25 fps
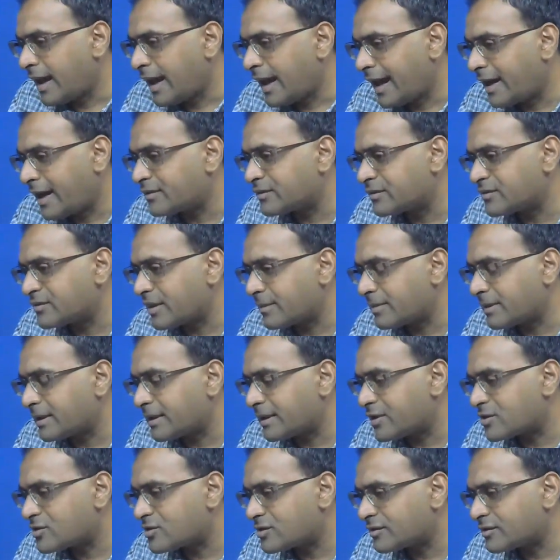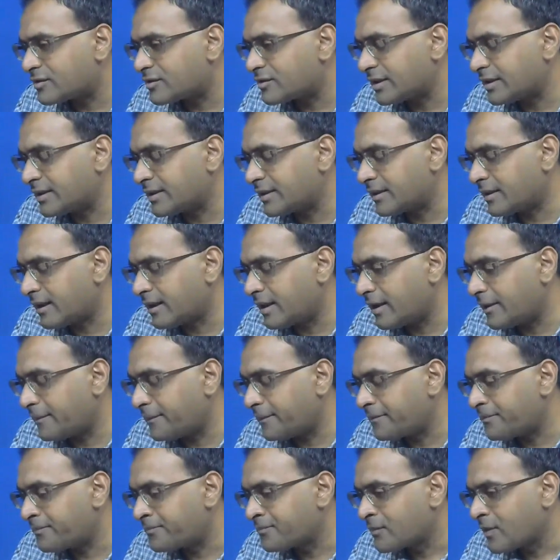has its applications in
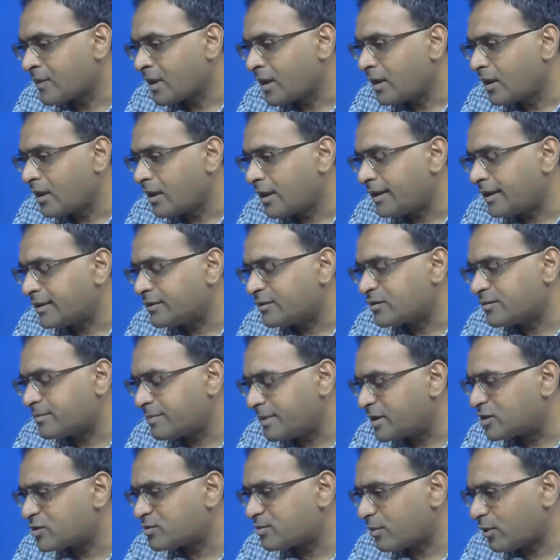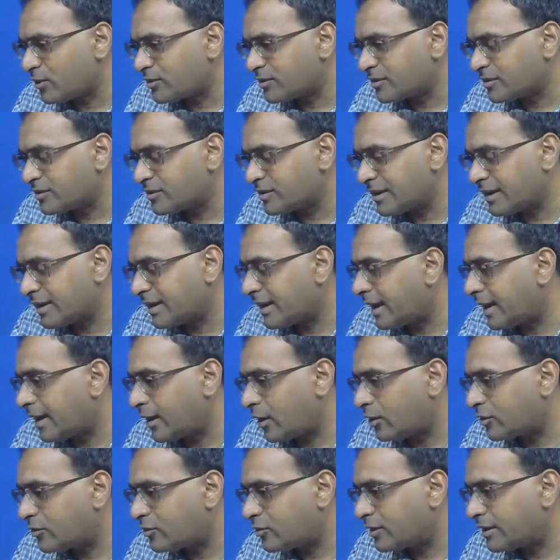speech processing and
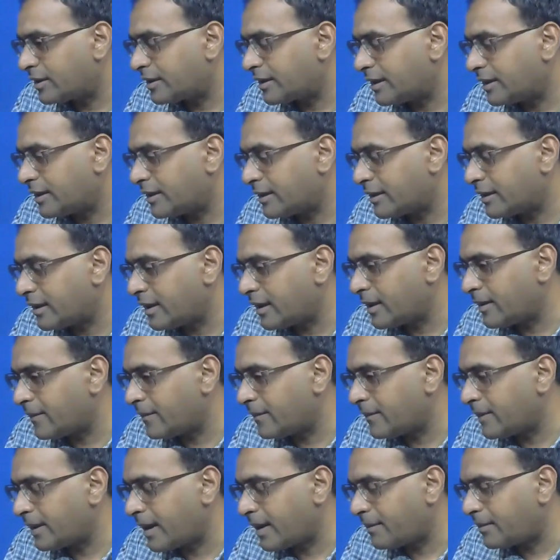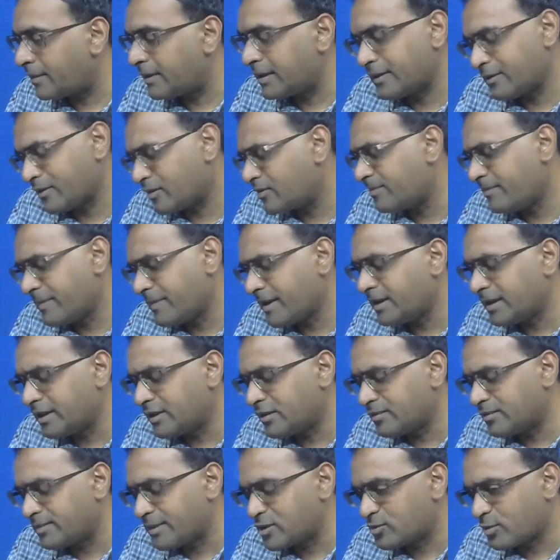also mainly
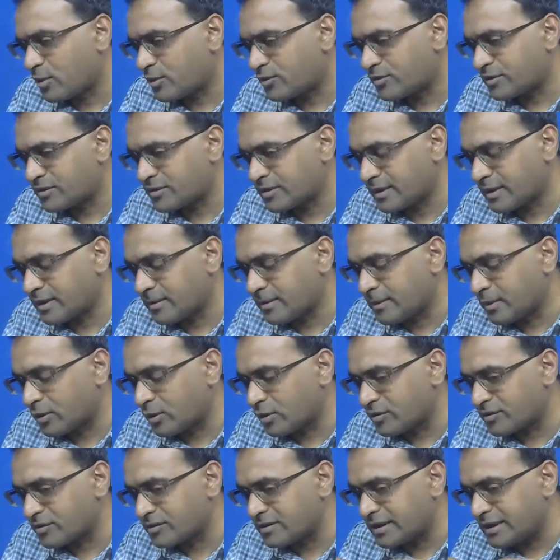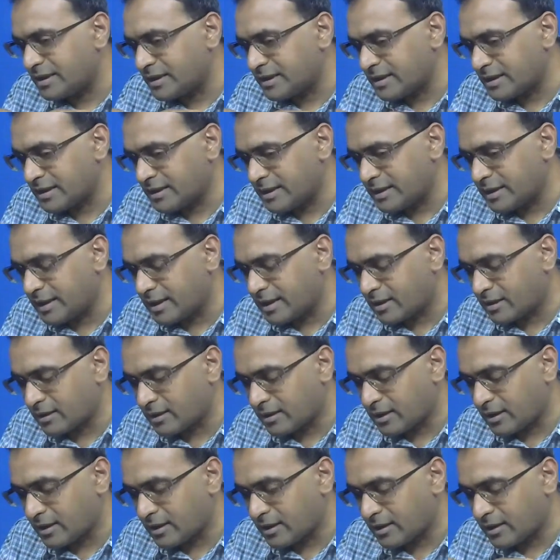in speech processing, because the ear
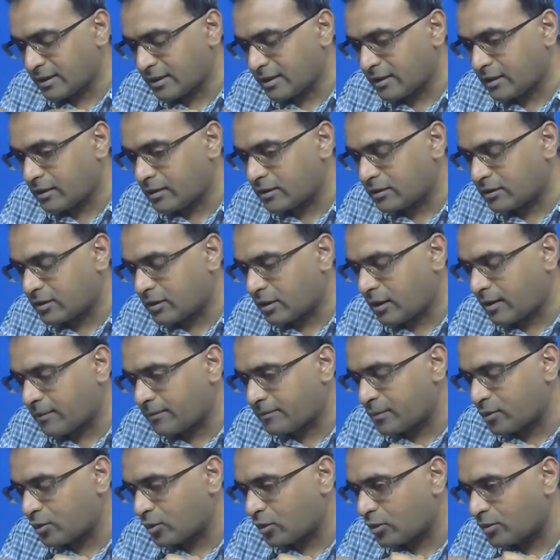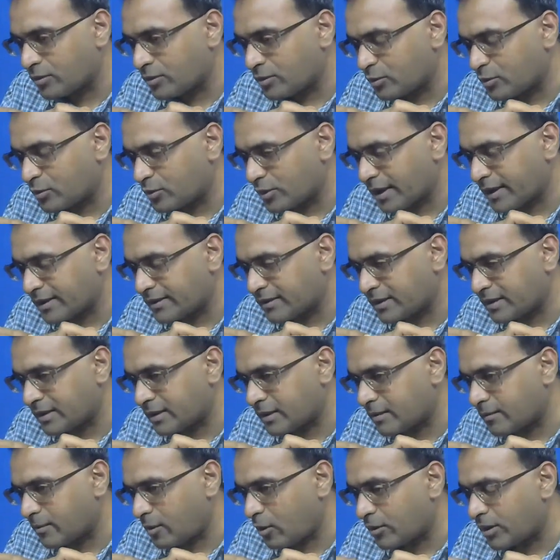drum, you can
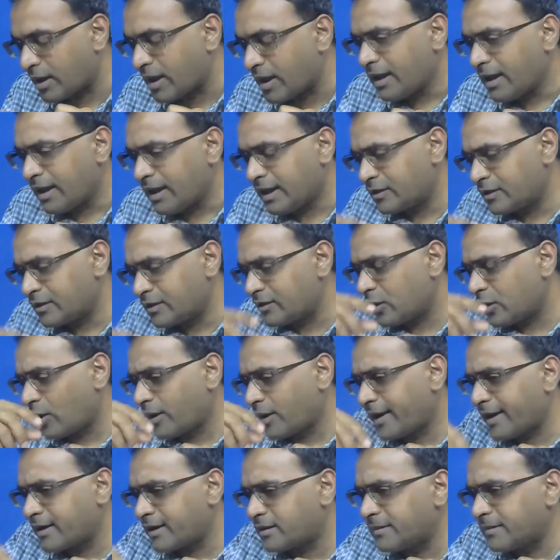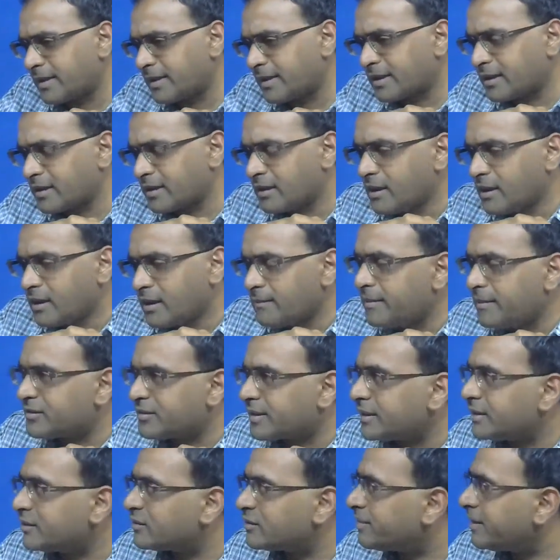think about it's a logarithmic
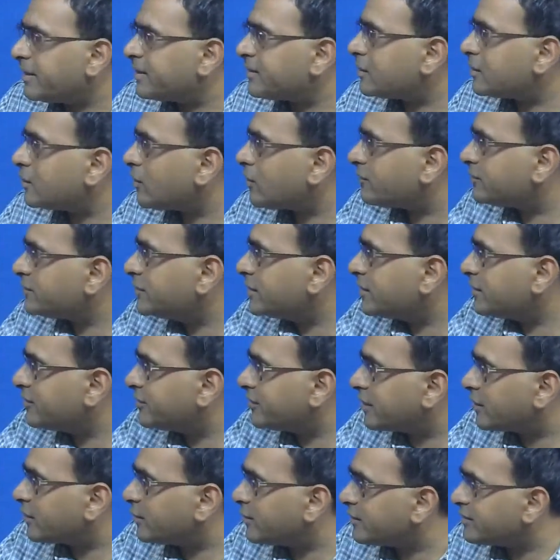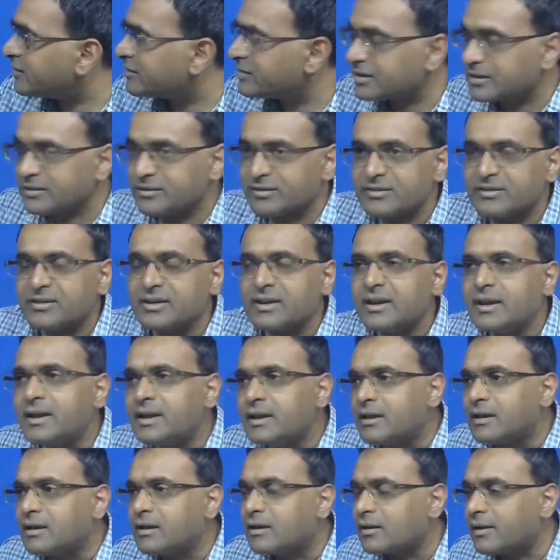basically spacing of the frequencies,
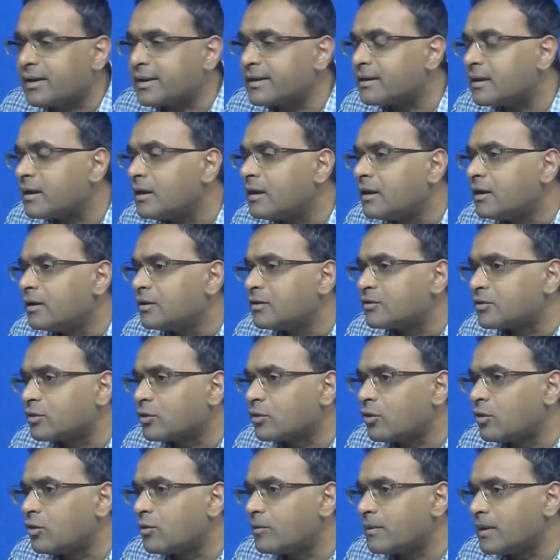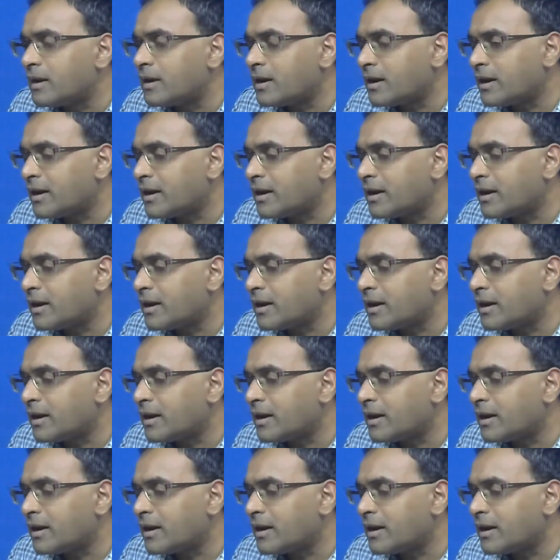right? So